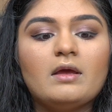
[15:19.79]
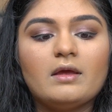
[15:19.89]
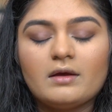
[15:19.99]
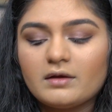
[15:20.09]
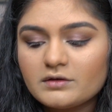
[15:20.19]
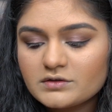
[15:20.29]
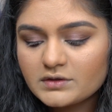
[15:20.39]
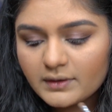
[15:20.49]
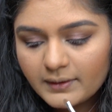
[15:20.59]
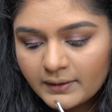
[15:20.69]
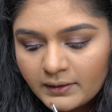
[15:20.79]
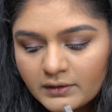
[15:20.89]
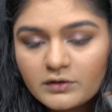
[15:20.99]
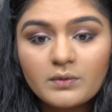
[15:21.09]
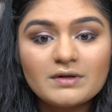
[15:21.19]
And
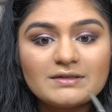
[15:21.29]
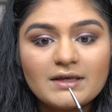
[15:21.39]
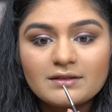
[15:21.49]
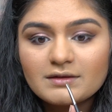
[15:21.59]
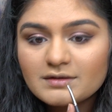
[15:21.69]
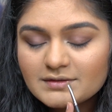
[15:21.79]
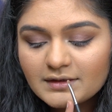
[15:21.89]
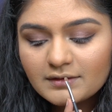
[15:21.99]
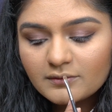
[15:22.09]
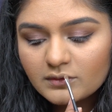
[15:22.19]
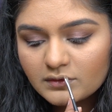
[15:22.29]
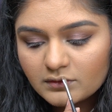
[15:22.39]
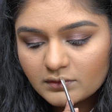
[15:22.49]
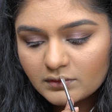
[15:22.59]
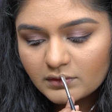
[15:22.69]
you want to take this and you want to
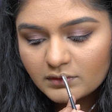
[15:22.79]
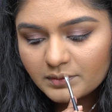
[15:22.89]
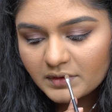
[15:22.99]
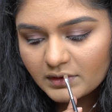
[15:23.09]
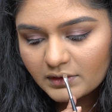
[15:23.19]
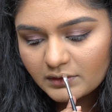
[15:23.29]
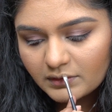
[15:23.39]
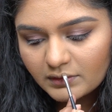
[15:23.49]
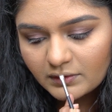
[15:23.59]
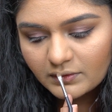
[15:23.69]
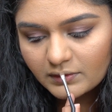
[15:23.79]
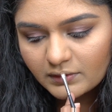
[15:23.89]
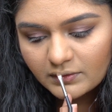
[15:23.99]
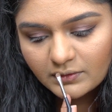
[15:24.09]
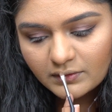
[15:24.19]
do a little bit on your
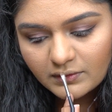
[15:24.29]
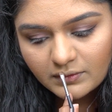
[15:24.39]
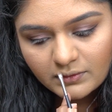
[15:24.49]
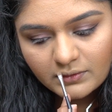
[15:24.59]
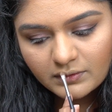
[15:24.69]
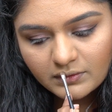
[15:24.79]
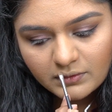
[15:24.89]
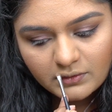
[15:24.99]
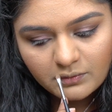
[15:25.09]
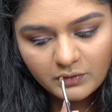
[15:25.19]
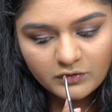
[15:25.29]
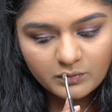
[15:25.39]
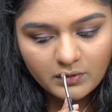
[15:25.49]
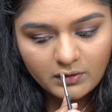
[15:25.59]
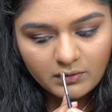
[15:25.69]
Cupid's
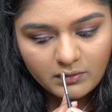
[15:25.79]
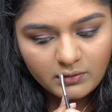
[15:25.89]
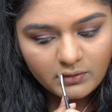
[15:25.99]
bow,